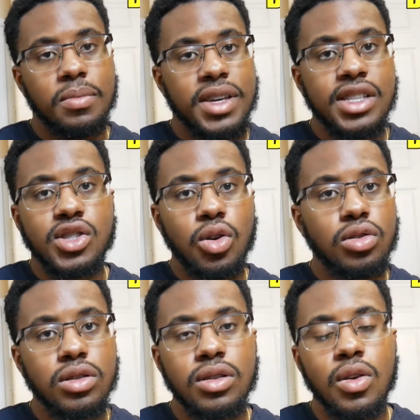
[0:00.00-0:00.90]
in
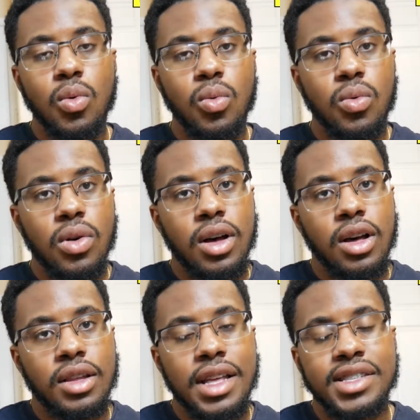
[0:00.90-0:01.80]
total.
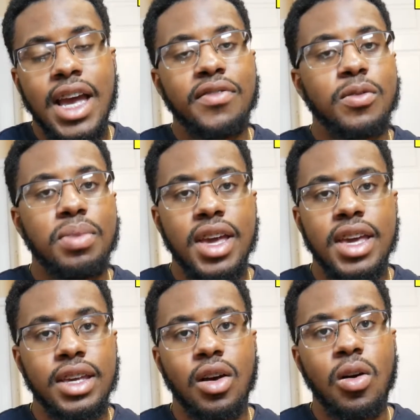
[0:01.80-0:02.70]
That's after
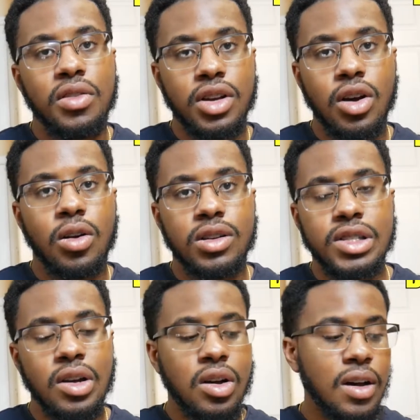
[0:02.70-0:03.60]
paying all the cards
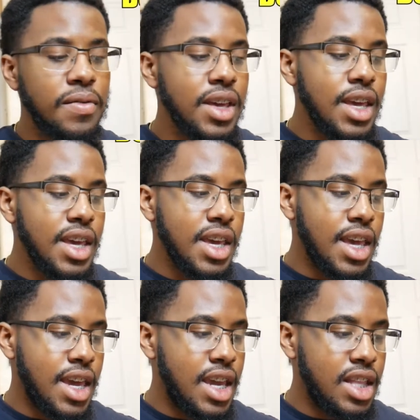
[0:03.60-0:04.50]
off.
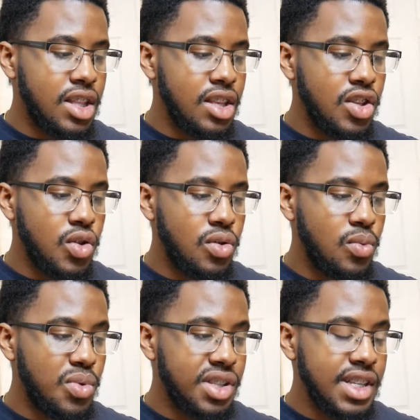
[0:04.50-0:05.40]
And
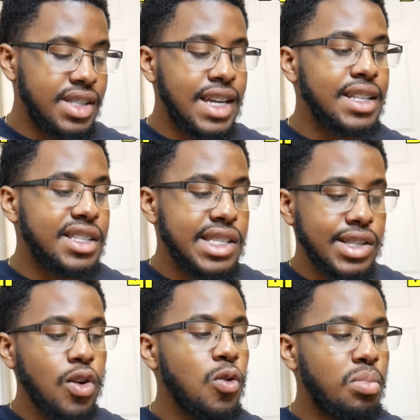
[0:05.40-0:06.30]
with the debt
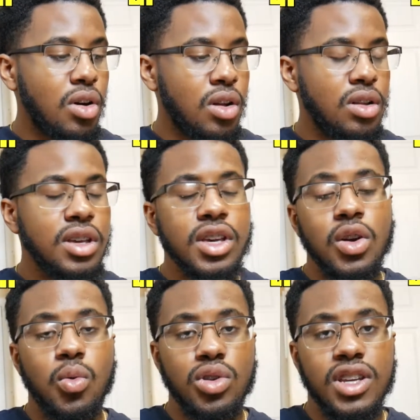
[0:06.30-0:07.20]
Snowball,
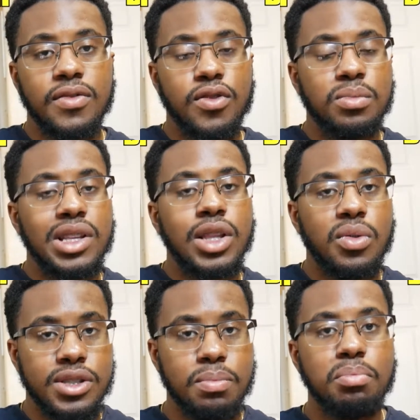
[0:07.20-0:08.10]
working from the
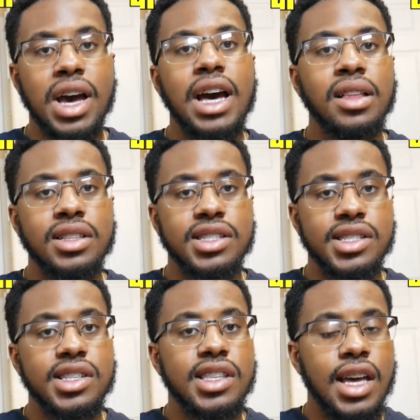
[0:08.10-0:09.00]
lowest balance
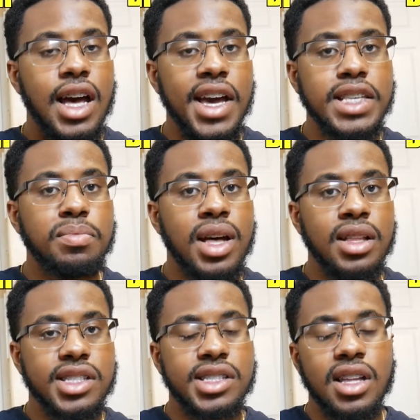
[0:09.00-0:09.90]
to the highest
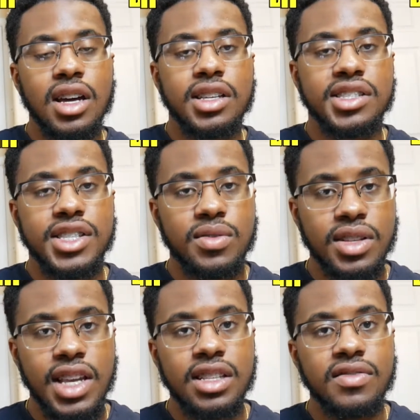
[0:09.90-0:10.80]
balance, not considering
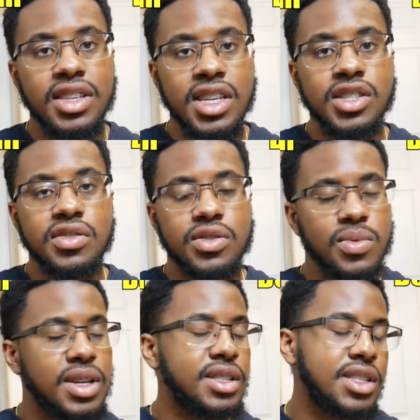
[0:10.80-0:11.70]
any of the interest
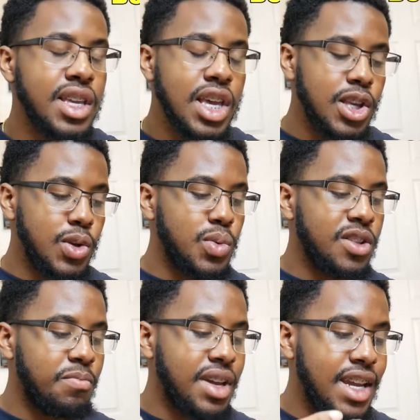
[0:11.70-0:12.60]
rates, you would
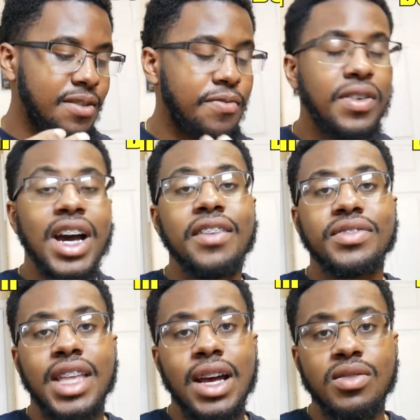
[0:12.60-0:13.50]
have paid
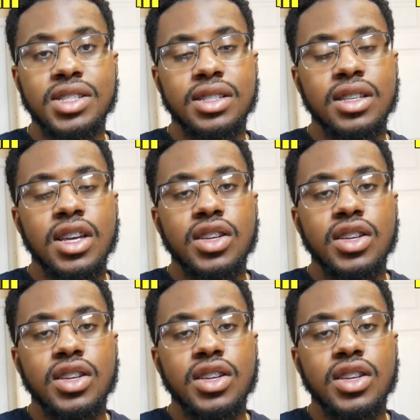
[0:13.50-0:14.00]
$5,282